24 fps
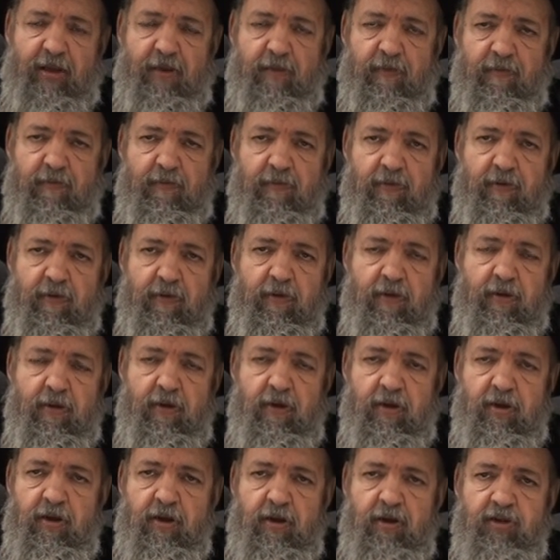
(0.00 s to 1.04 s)

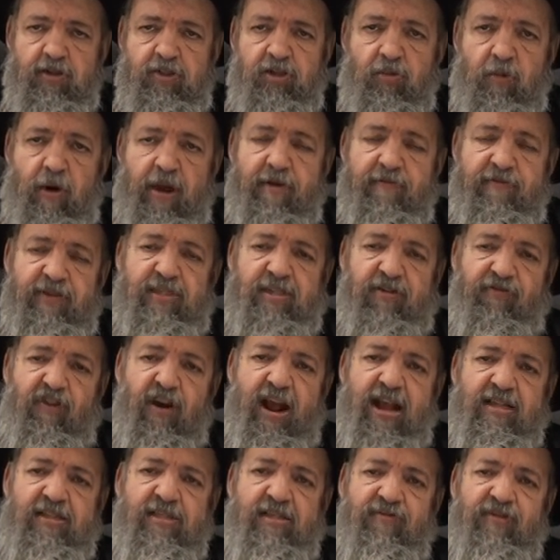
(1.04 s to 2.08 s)
So one of his
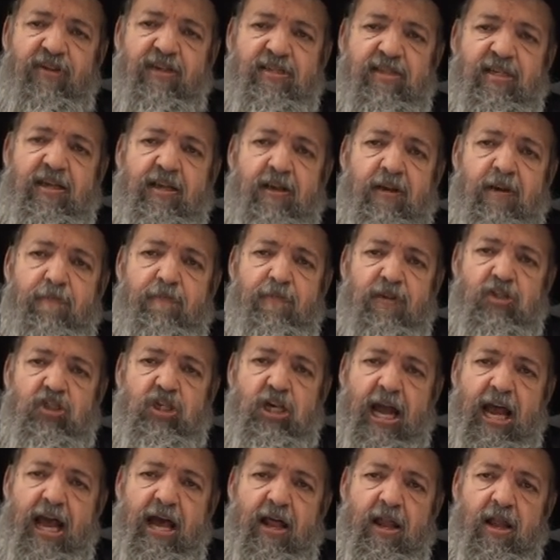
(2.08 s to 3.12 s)
friends visited him in
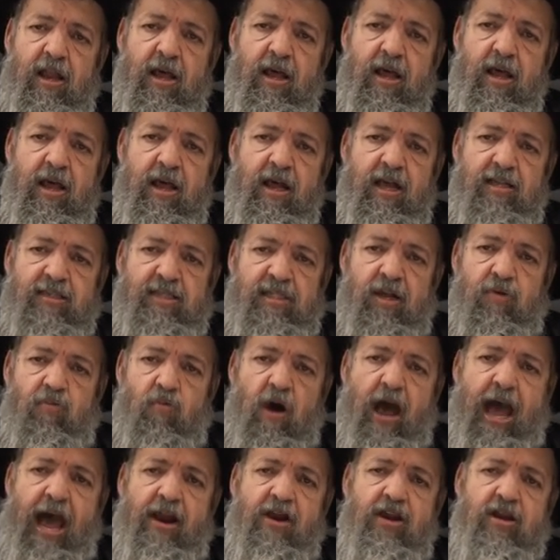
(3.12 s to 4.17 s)
jail and said,
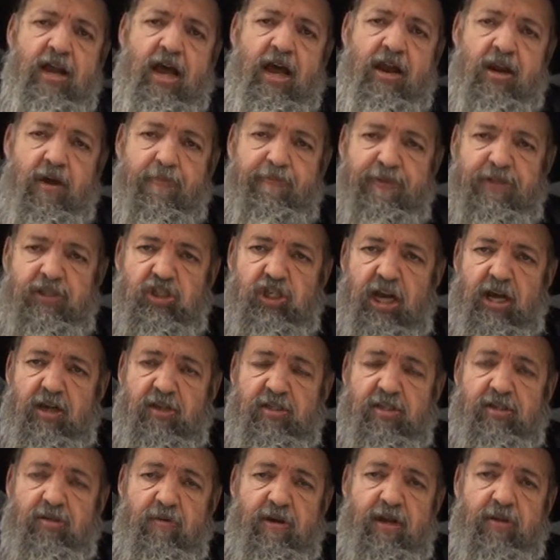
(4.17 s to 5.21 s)
Well, how did you end up in jail?
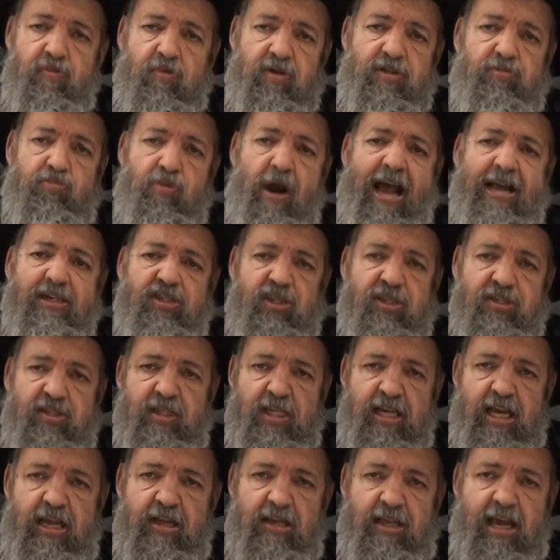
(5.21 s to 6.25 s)
So he was
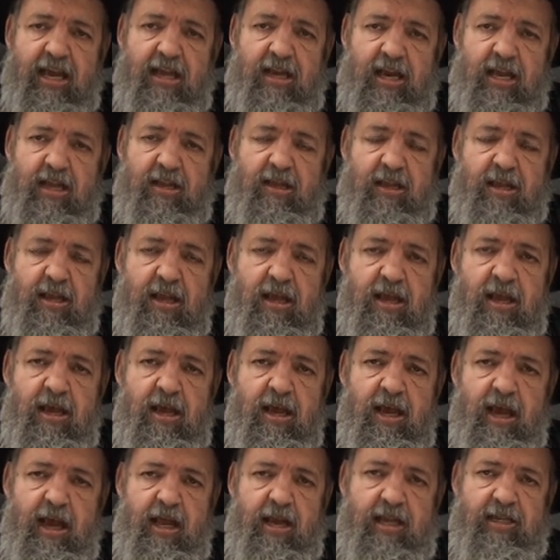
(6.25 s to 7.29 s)
righteously indignant.
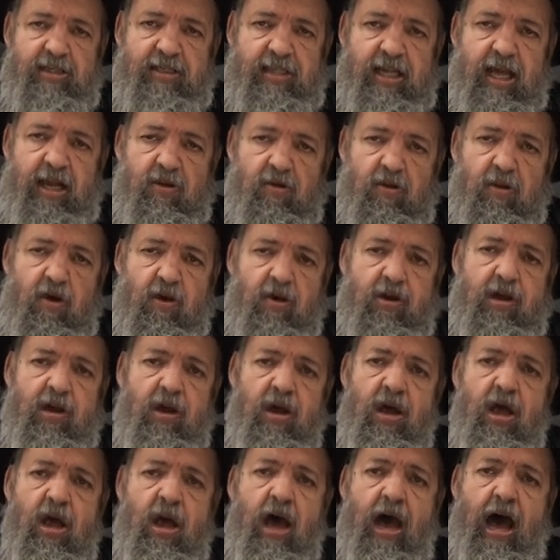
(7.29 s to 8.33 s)
And he said, Look,
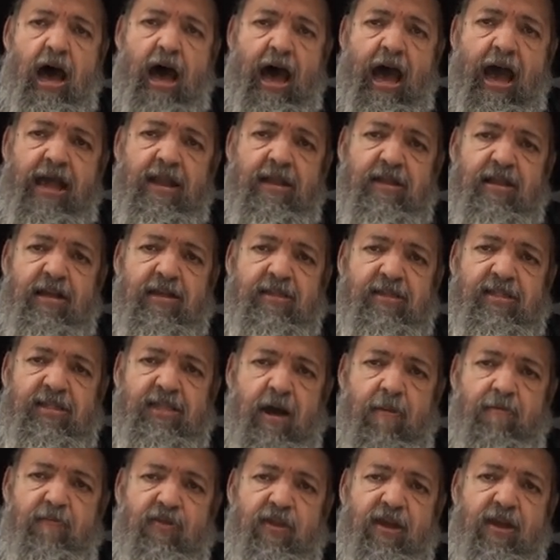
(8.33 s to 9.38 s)
I did
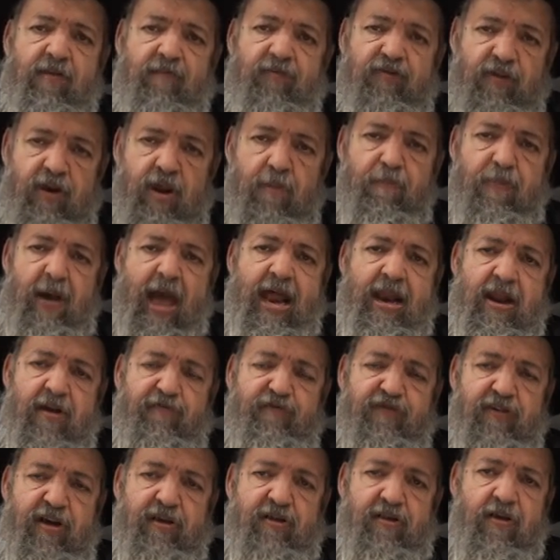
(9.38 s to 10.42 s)
something for the
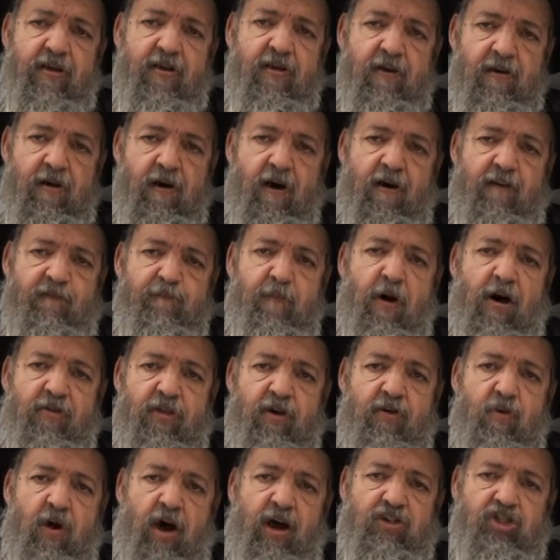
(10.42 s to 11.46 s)
benefit of
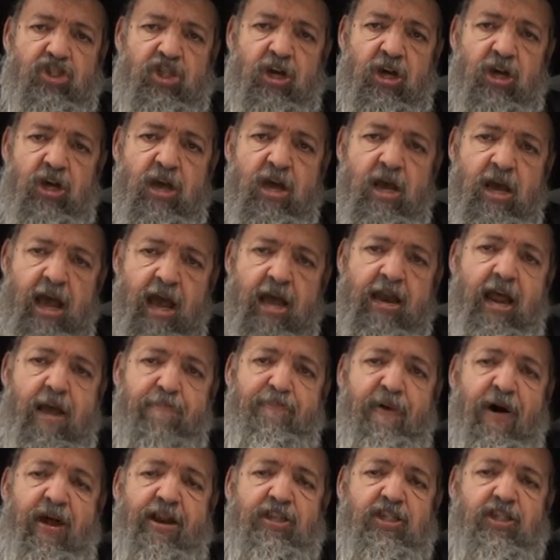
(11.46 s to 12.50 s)
Mother Russia, and they
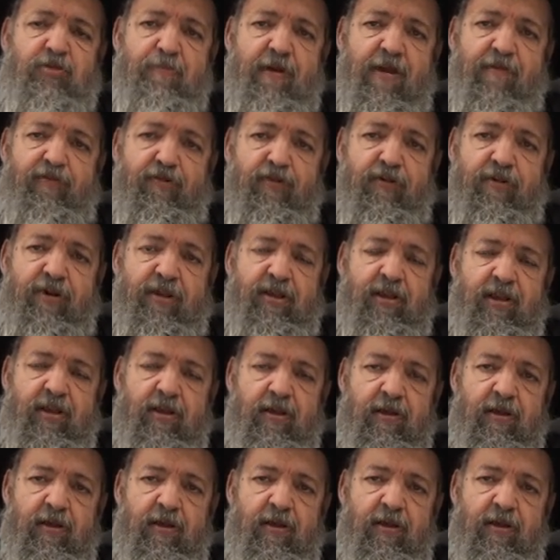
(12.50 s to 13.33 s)
punished me for it.